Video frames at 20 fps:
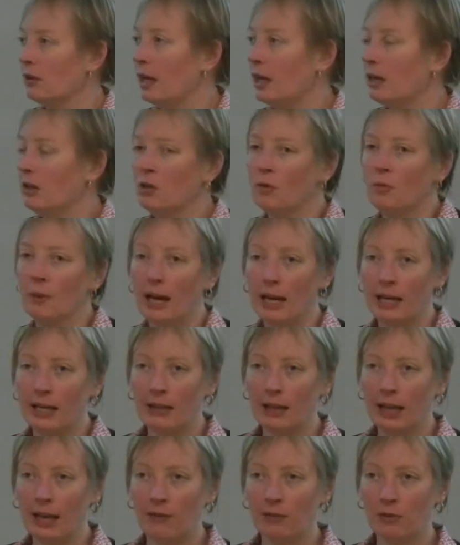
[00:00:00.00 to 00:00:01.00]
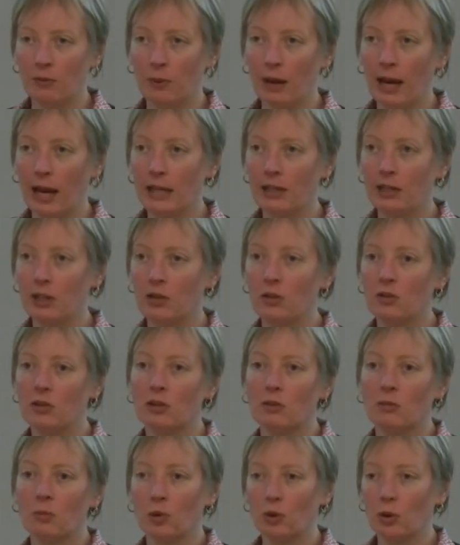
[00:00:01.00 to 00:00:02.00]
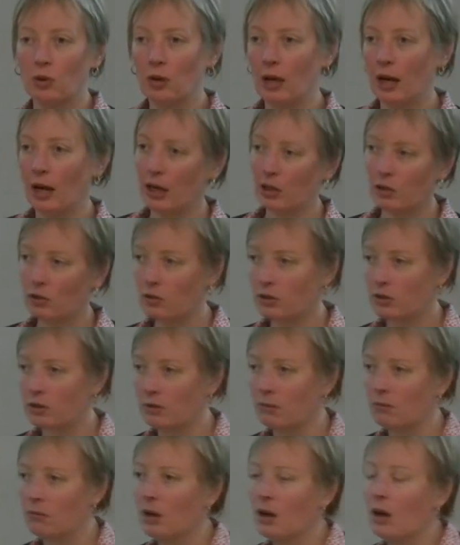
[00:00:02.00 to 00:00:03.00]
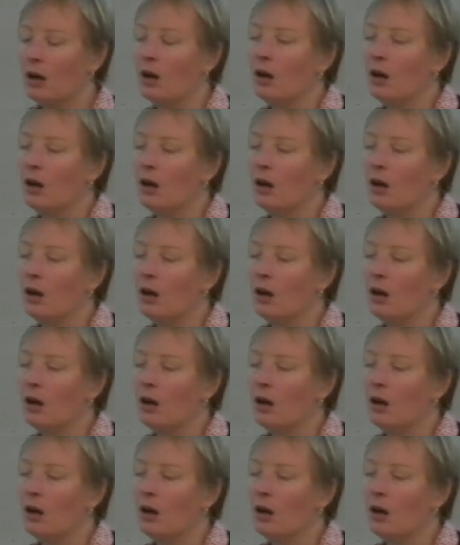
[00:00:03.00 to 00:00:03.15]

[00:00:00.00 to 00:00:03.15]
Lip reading: And you may either have to pay to use them or you can't use them.